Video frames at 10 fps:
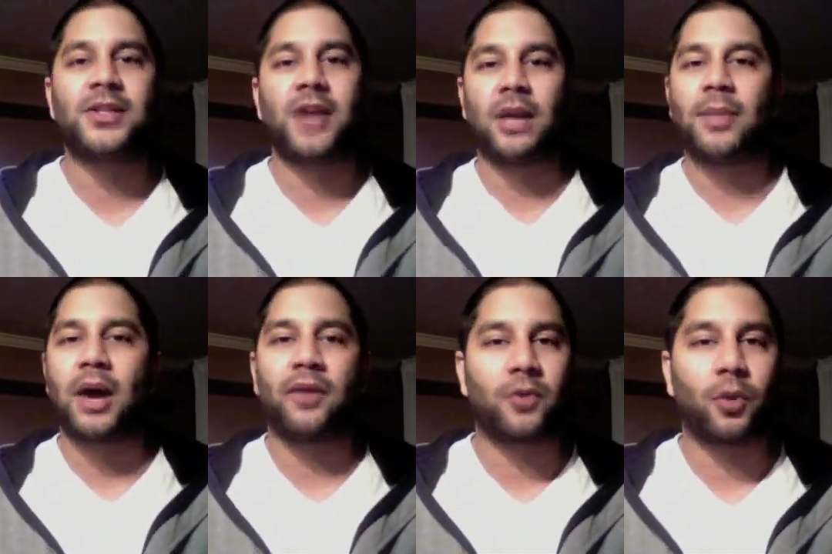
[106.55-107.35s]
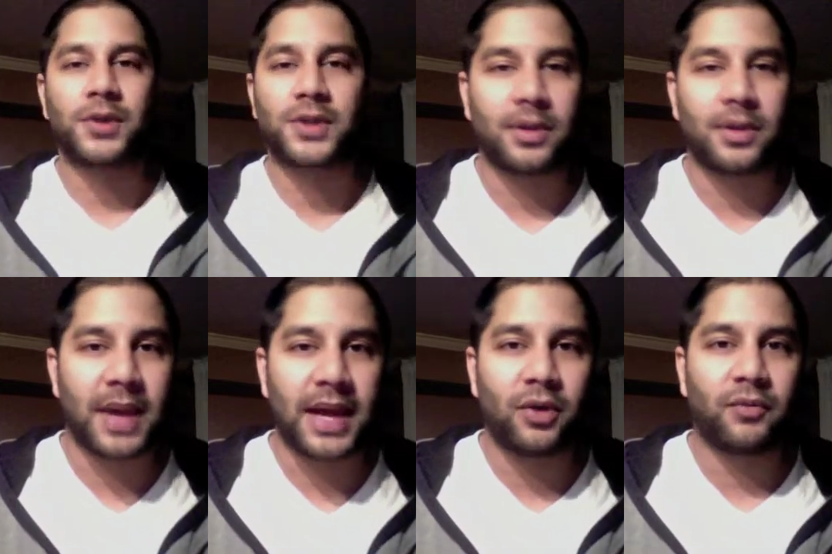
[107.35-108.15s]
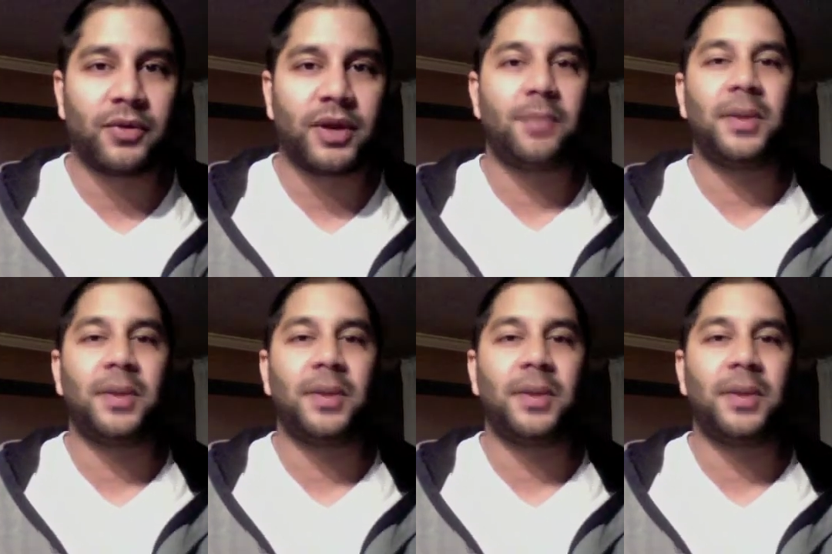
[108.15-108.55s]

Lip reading: Stoudemire, of course, the man over there,